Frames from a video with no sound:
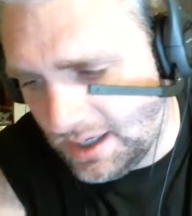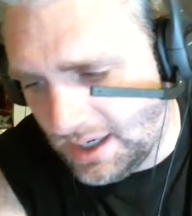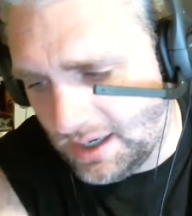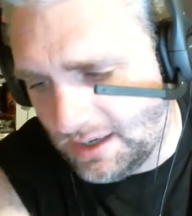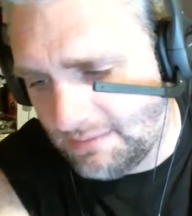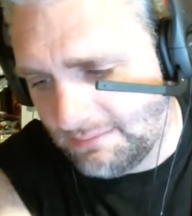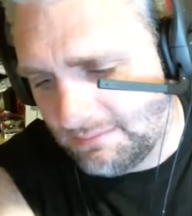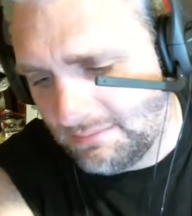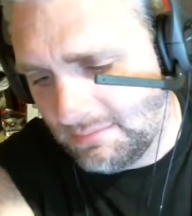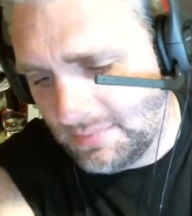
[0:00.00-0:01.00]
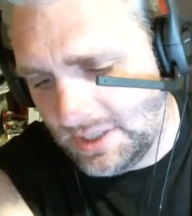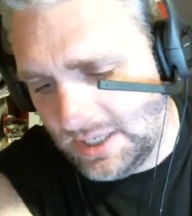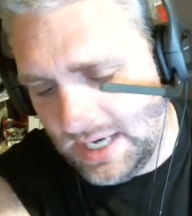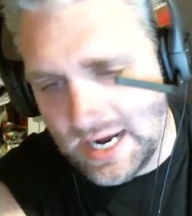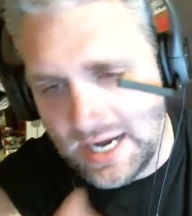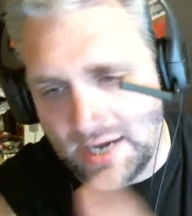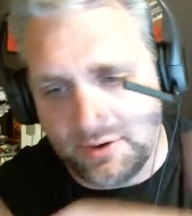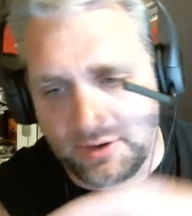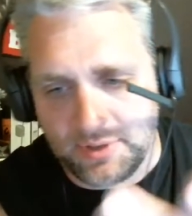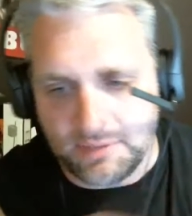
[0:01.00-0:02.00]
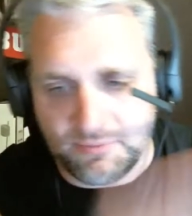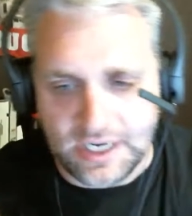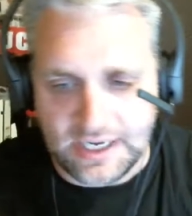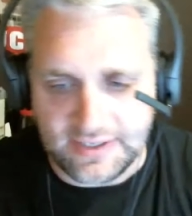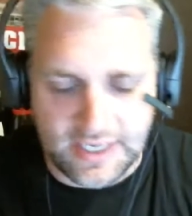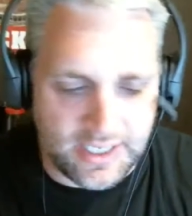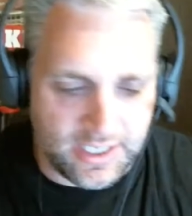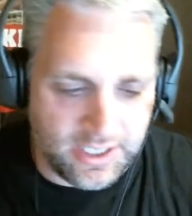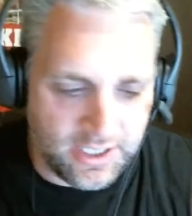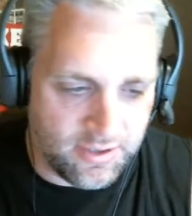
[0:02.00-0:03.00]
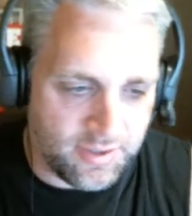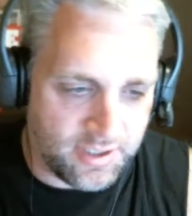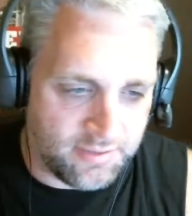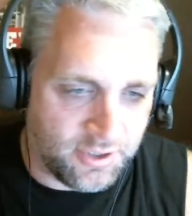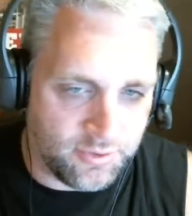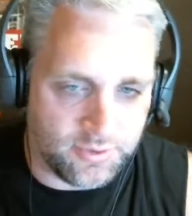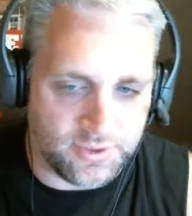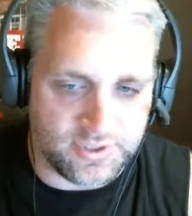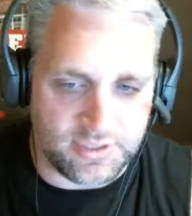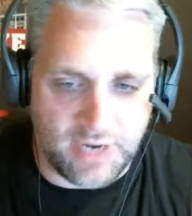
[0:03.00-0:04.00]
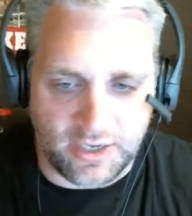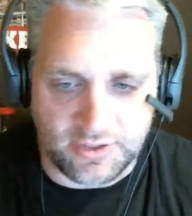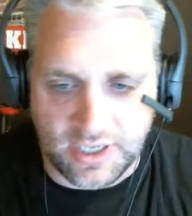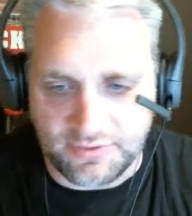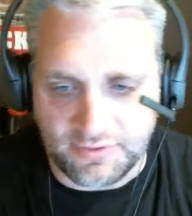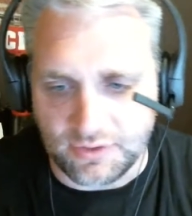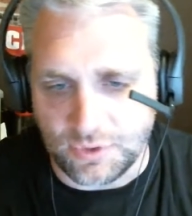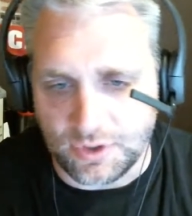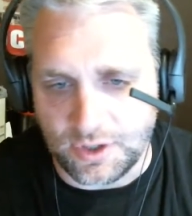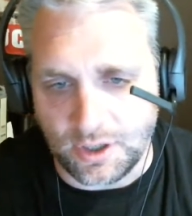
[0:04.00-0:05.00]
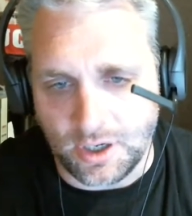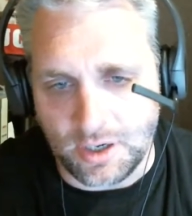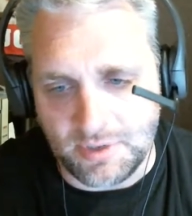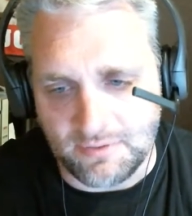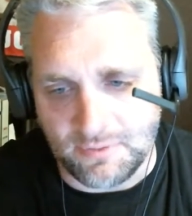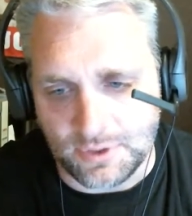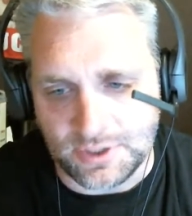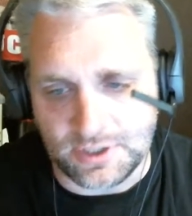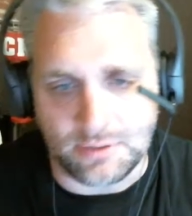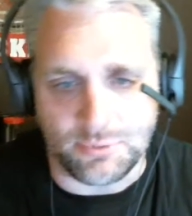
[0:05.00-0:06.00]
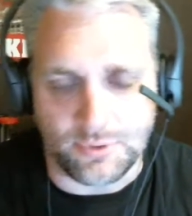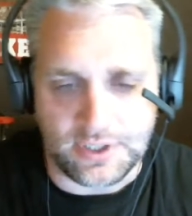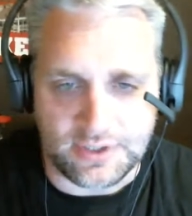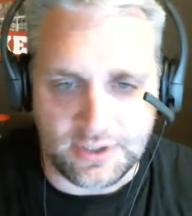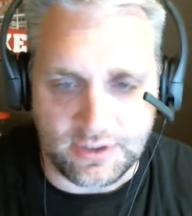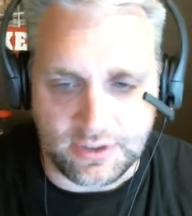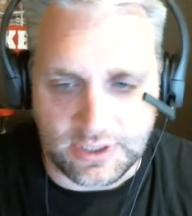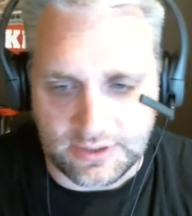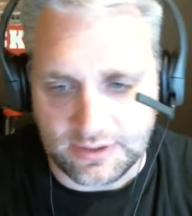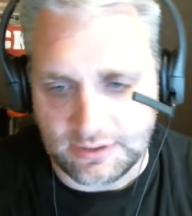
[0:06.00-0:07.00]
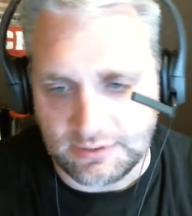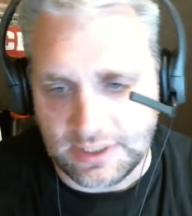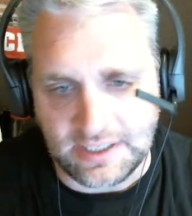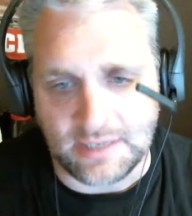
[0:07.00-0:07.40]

Um, yeah, I agree with them when they said that the Googles and Microsofts of the world aren't going to be forcing their employees to do this anytime